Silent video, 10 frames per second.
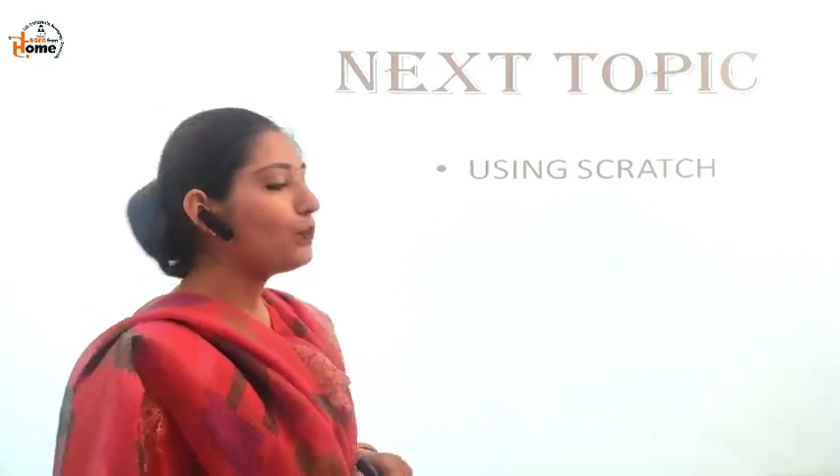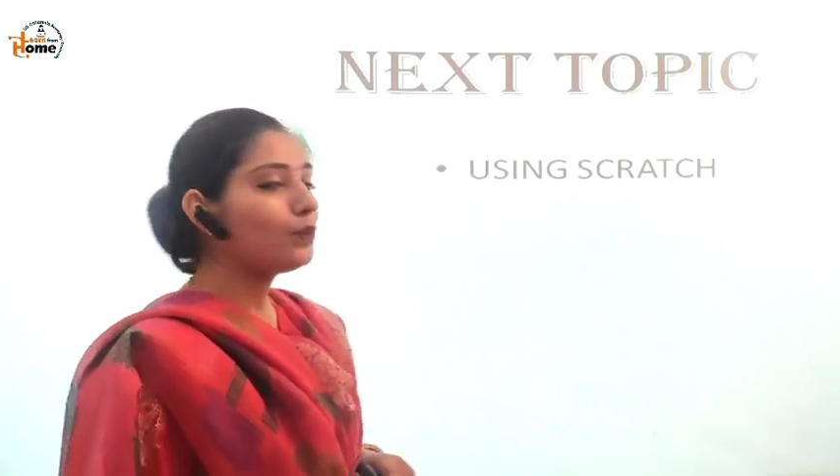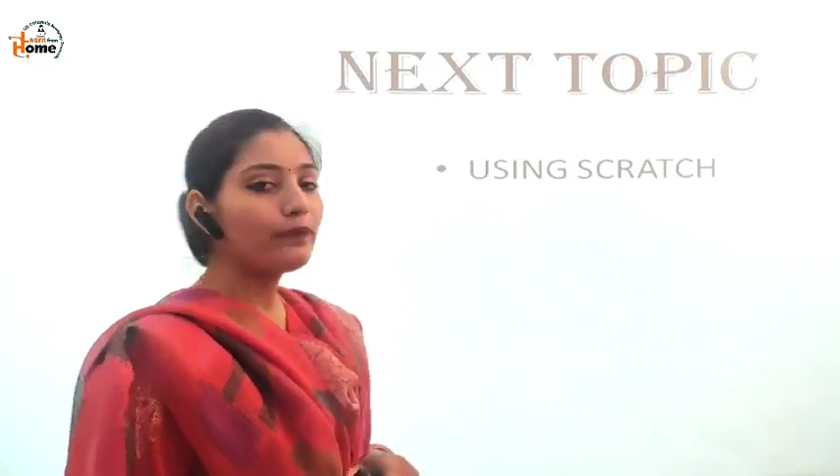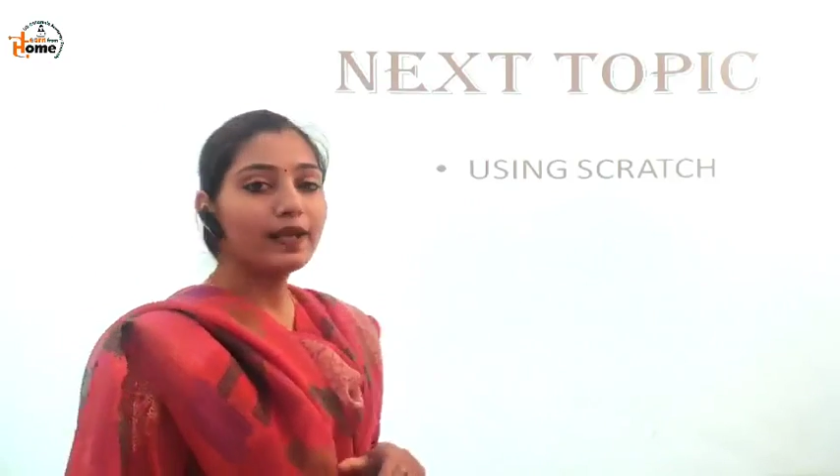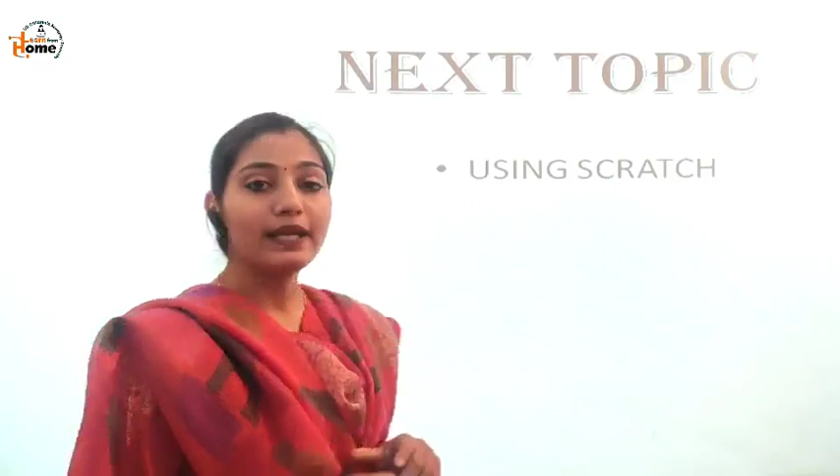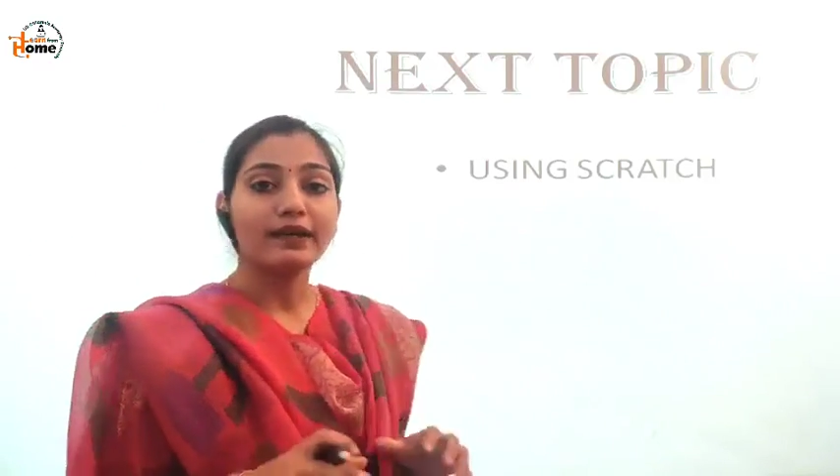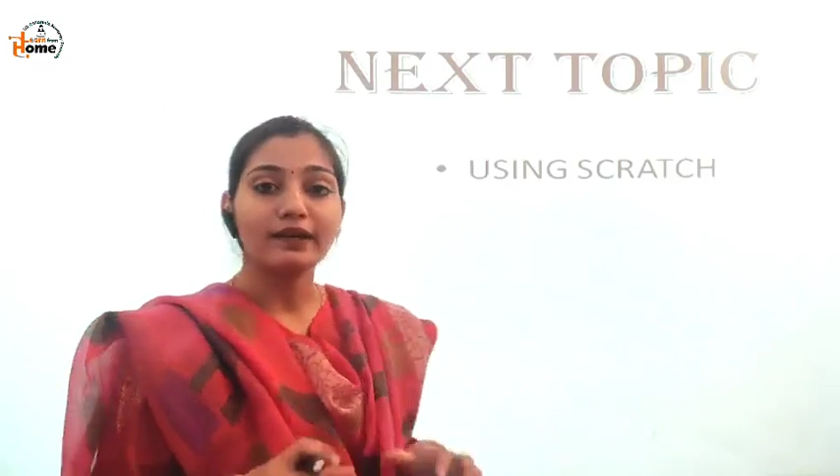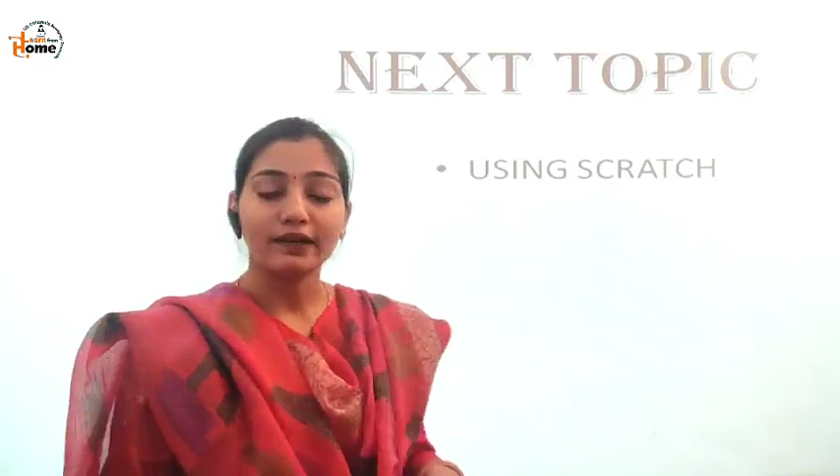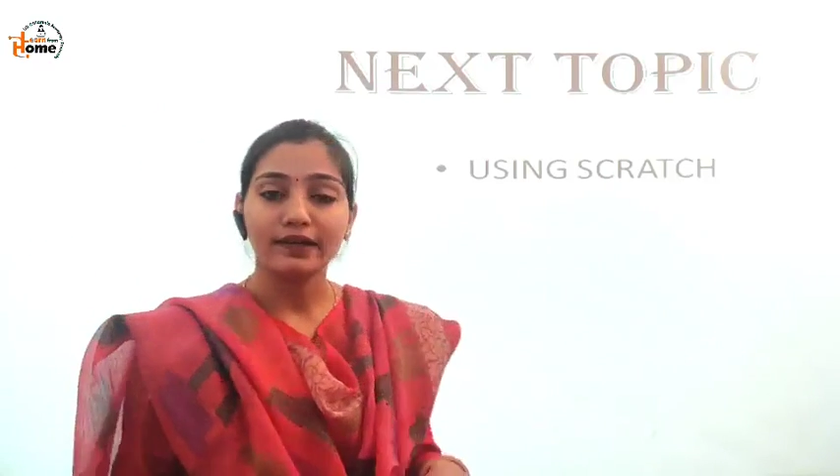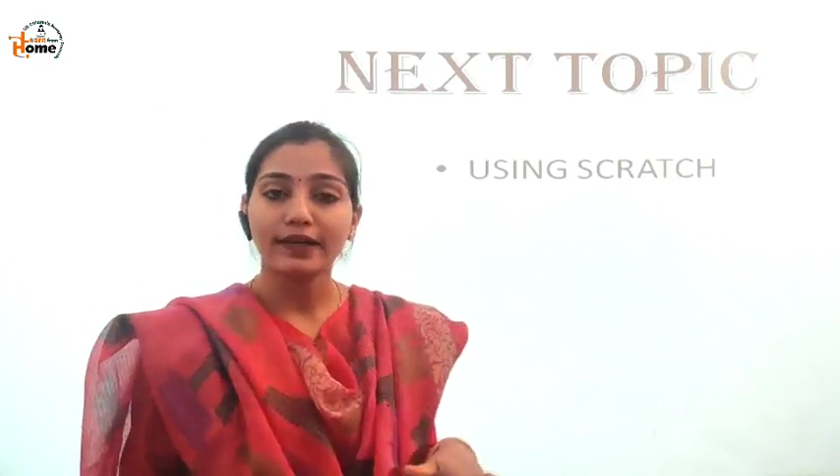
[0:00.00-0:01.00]
we will
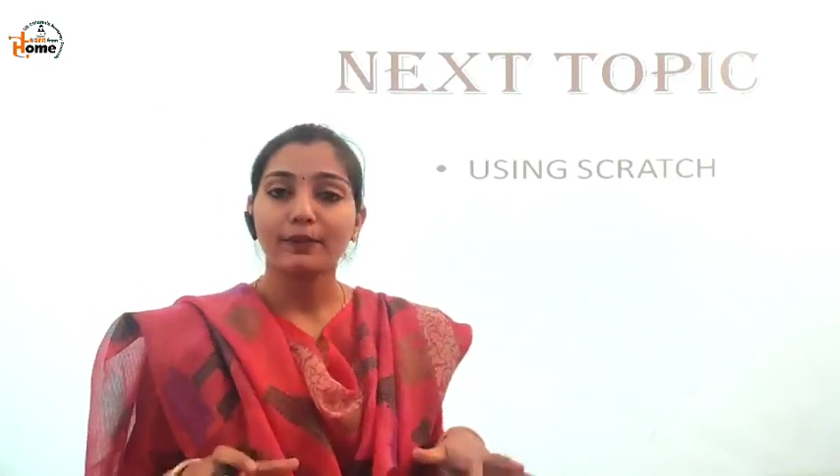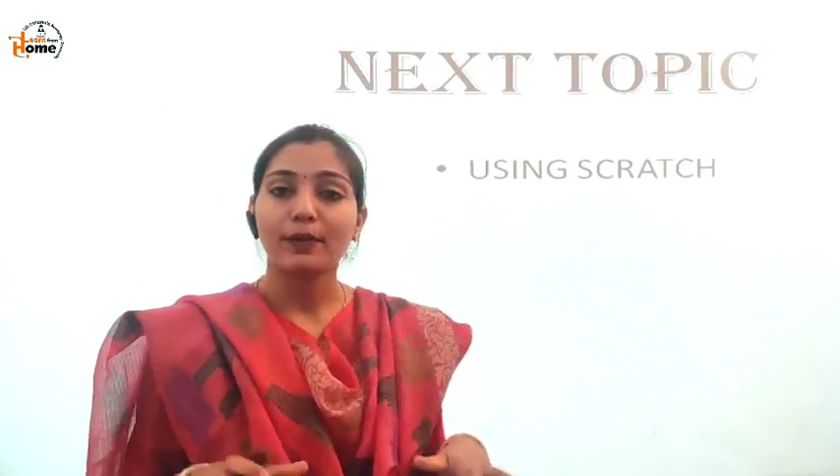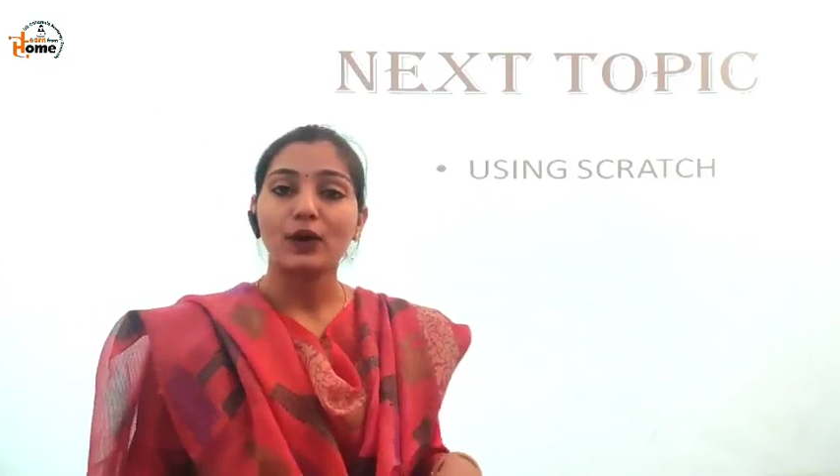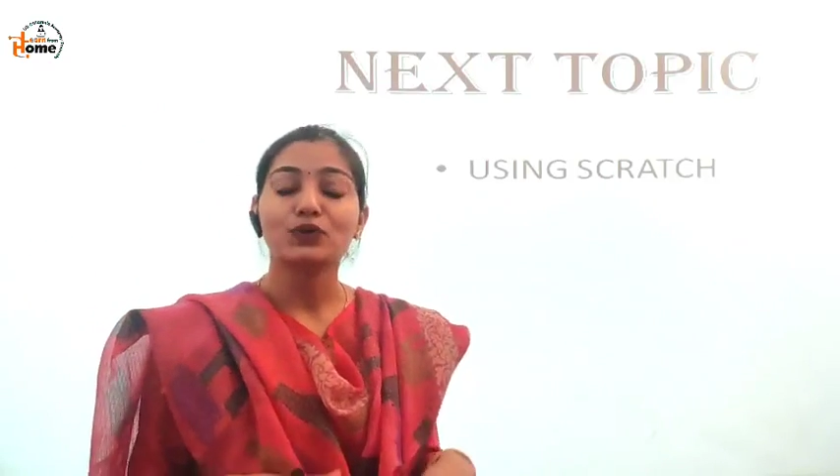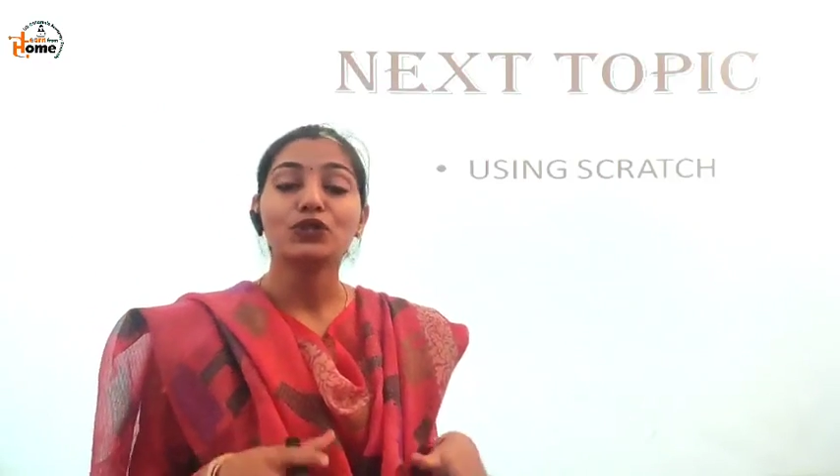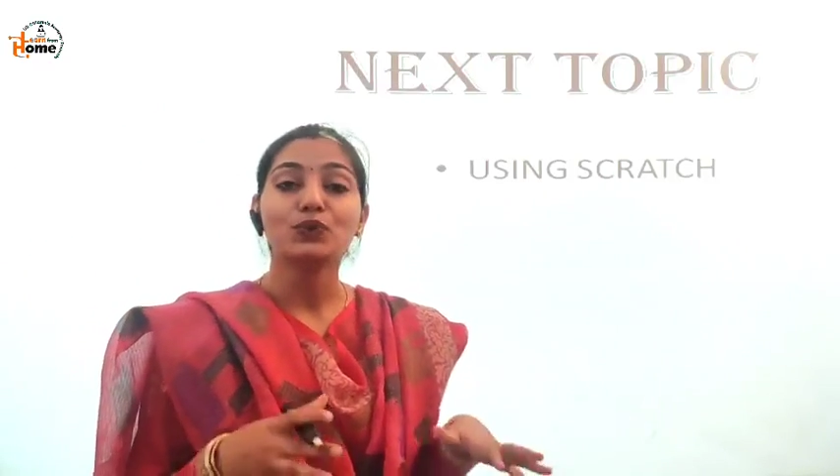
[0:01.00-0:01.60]
learn about